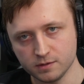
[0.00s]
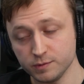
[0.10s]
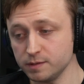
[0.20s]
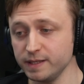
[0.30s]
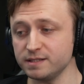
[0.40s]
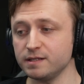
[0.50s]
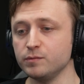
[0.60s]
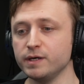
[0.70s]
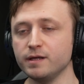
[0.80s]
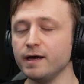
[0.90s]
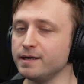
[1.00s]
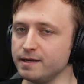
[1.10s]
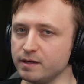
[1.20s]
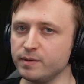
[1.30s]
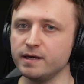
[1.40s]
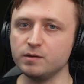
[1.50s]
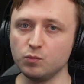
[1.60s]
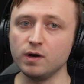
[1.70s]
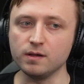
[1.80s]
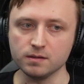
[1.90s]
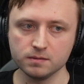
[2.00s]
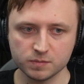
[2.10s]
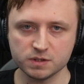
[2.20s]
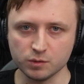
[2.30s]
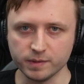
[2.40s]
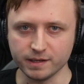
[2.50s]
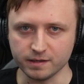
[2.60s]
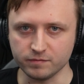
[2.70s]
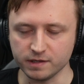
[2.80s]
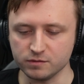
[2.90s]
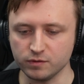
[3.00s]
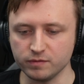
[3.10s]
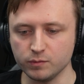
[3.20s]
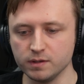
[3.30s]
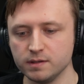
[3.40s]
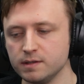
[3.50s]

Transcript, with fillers: So it's basically a way that I can get paid while still making things for everyone.